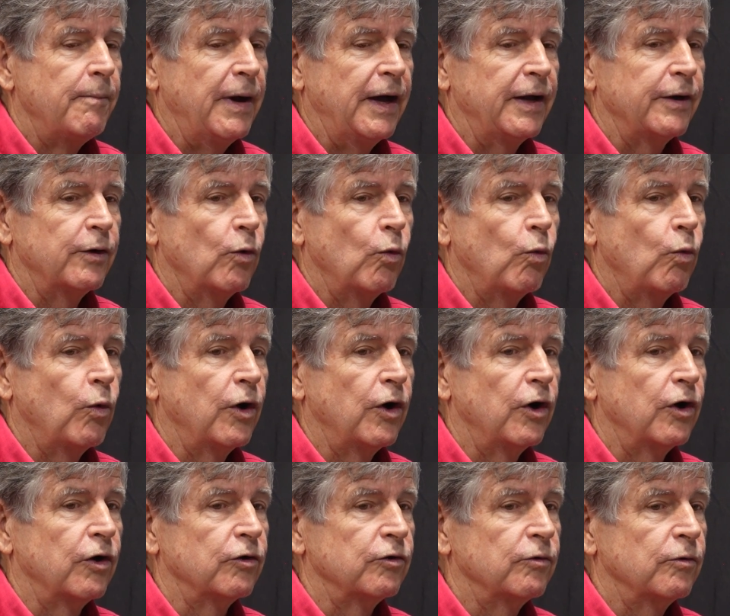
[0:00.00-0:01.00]
But
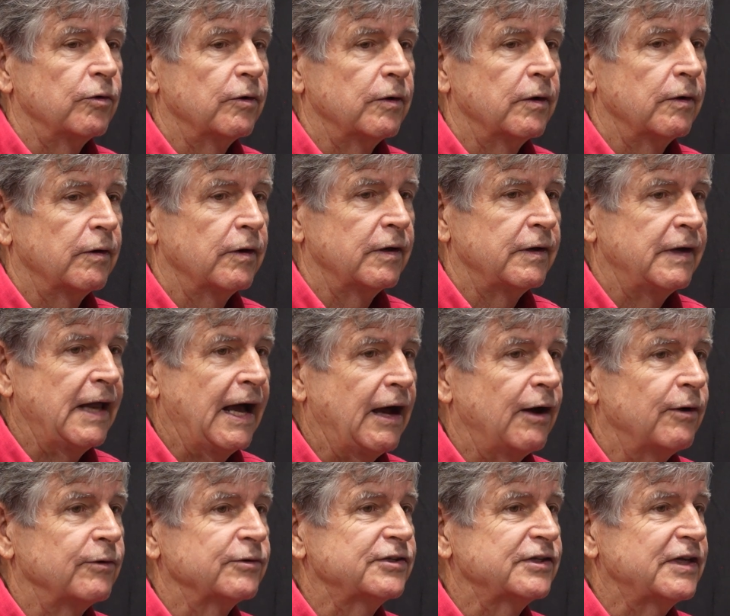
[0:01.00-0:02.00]
we're
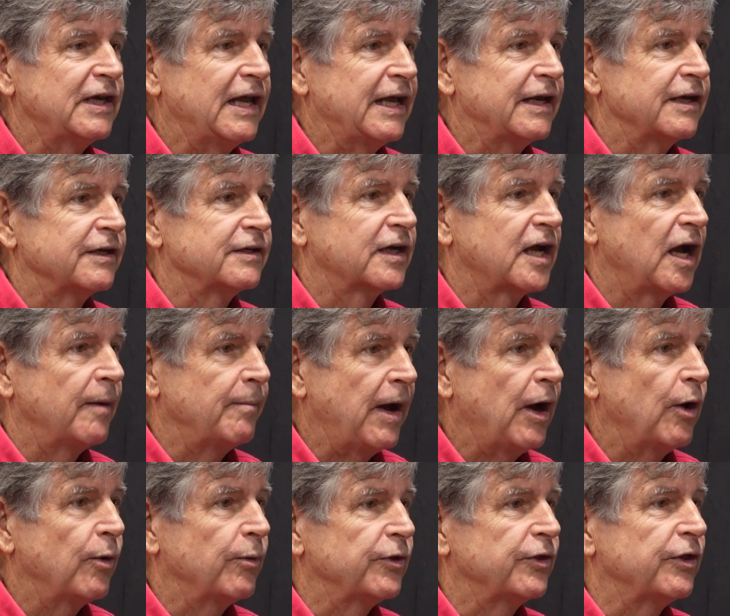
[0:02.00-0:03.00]
now slated to
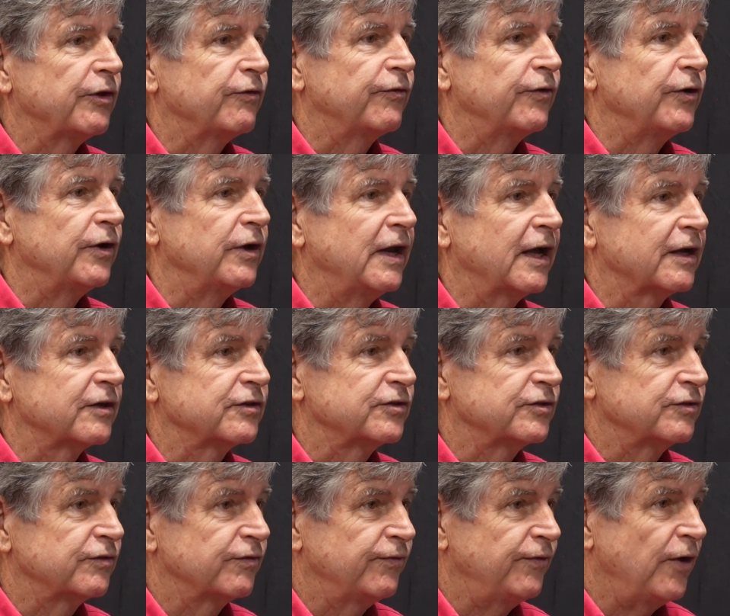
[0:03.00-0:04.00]
come out with it for
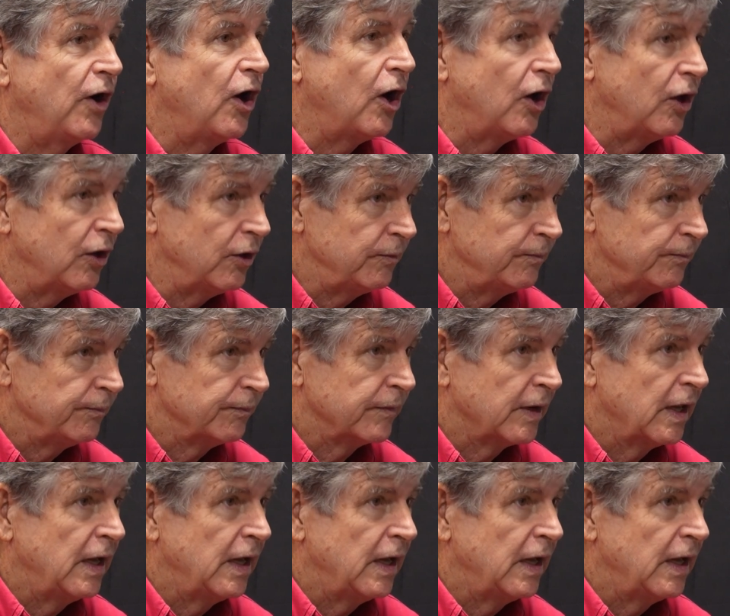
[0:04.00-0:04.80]
next fall.